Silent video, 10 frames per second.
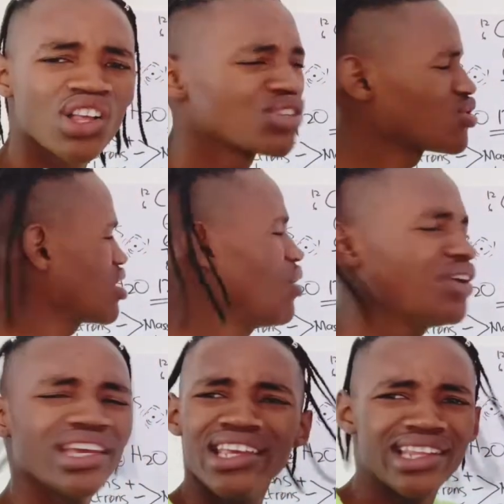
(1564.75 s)
So now
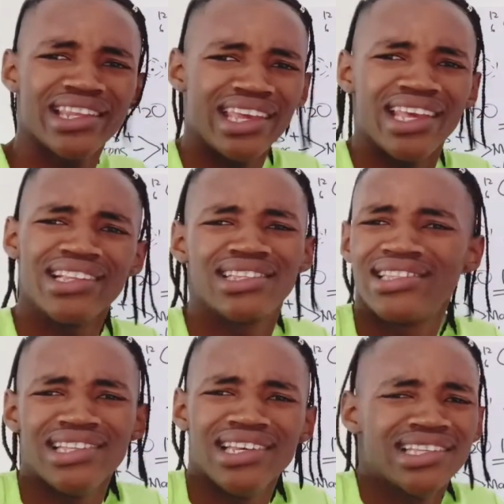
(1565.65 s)

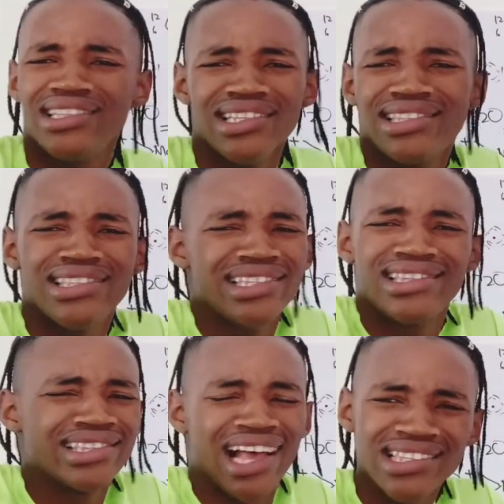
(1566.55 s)
it
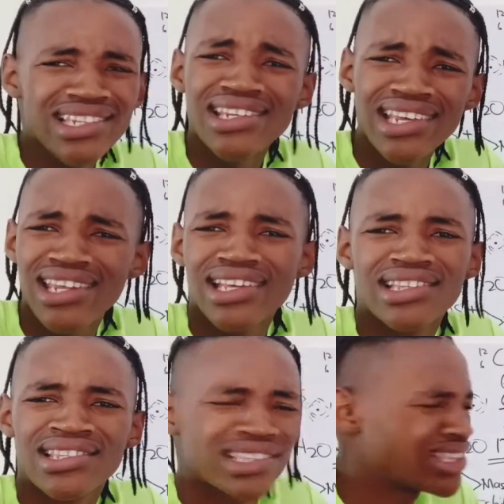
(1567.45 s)
doesn't need it.
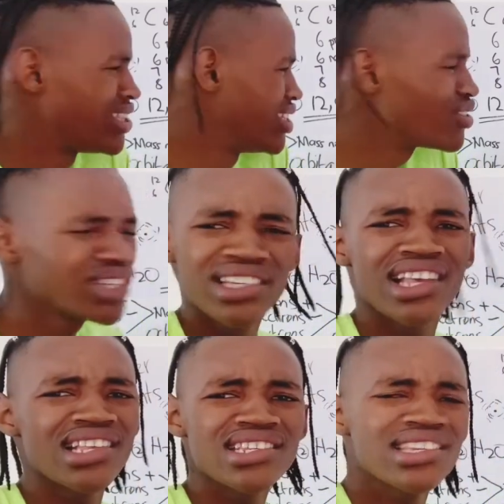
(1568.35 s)
It literally
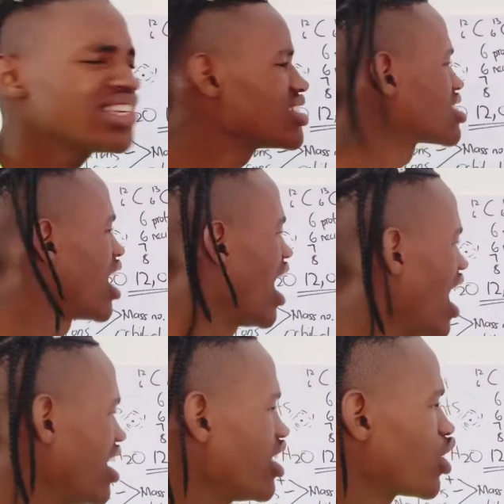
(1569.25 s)
doesn't need it.
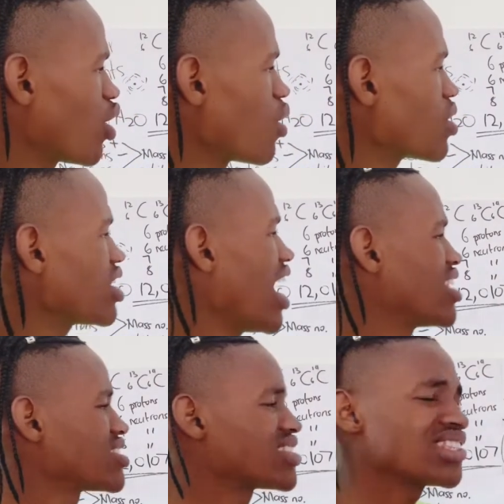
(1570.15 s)
And then chlorine
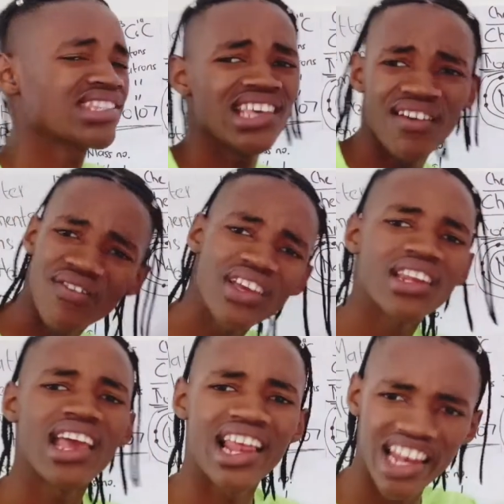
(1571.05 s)
has
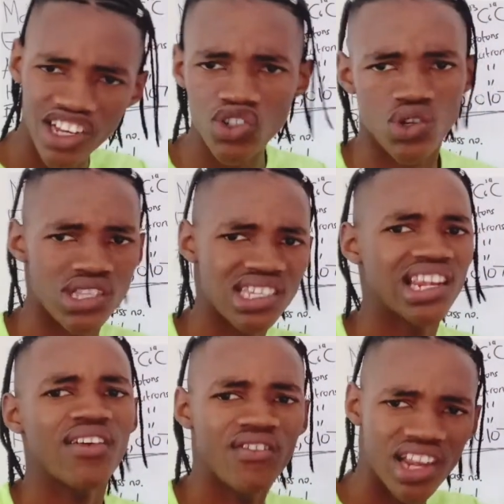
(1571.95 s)
7 electrons in
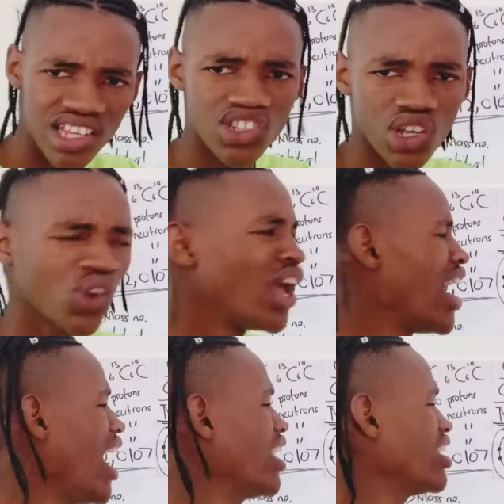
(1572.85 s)
the valence shell,
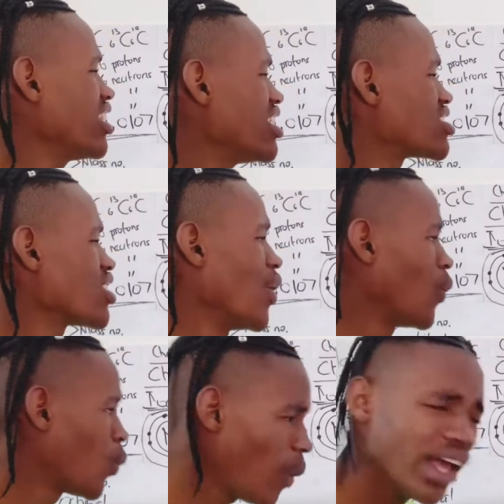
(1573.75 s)
and it needs
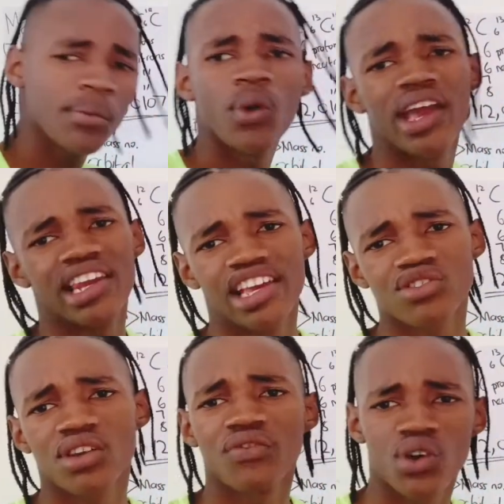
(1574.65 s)
1 more
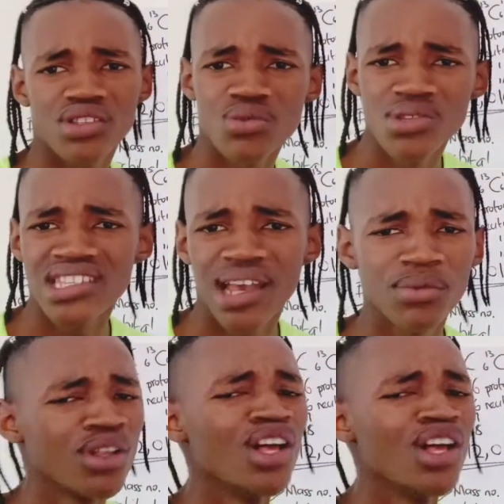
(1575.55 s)
electron for it to be stable.